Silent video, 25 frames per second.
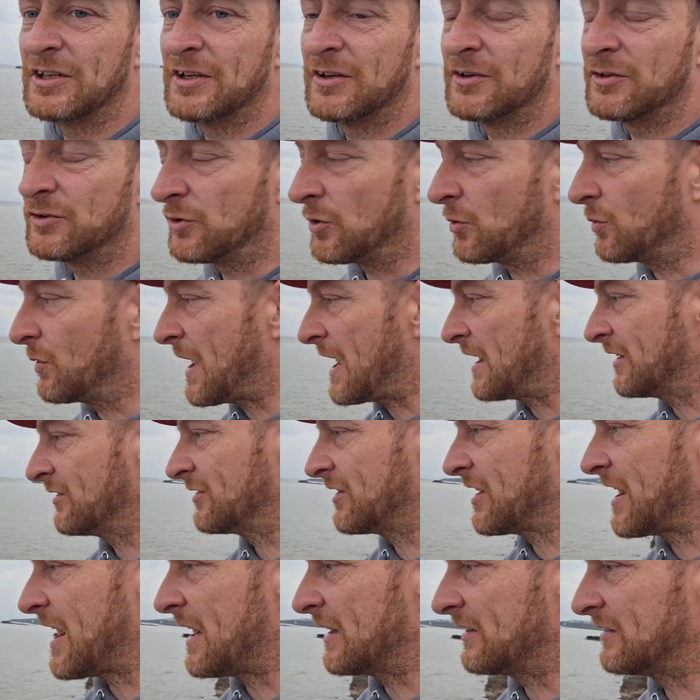So last
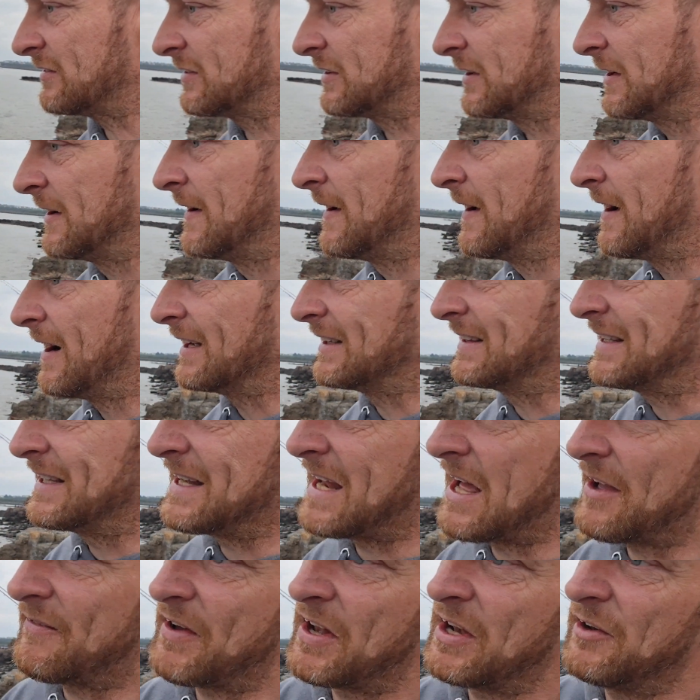cast, I didn't
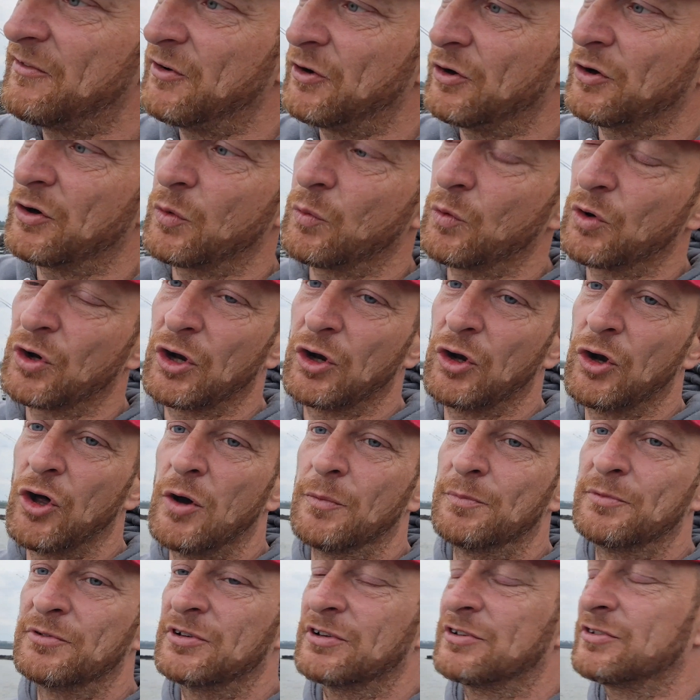have anything on it when I
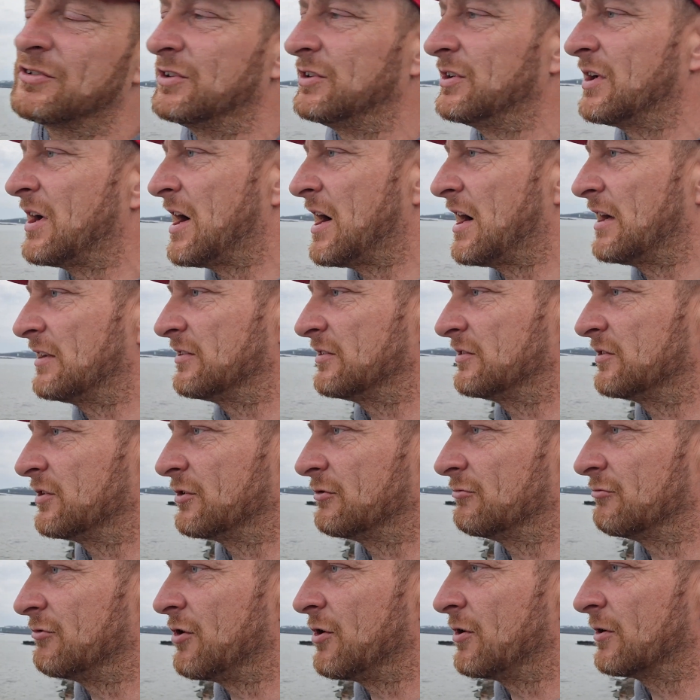lobbed 60 yards into the
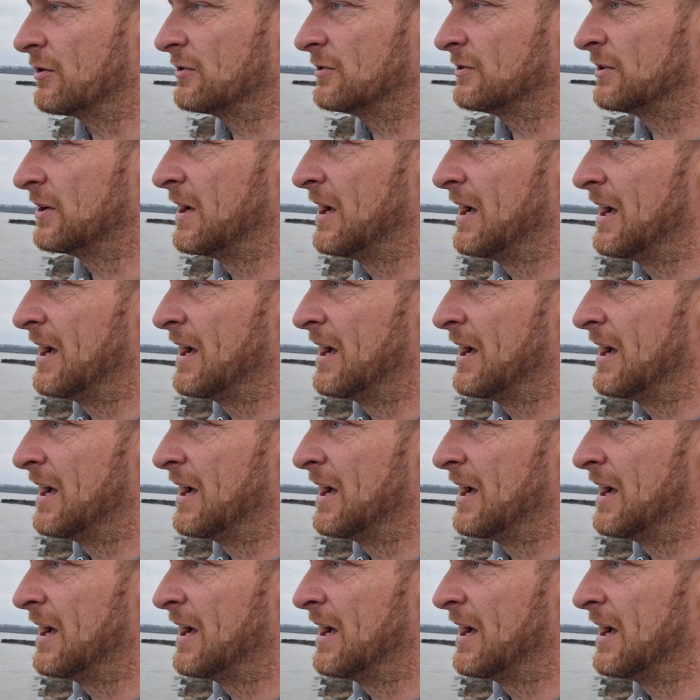rocks,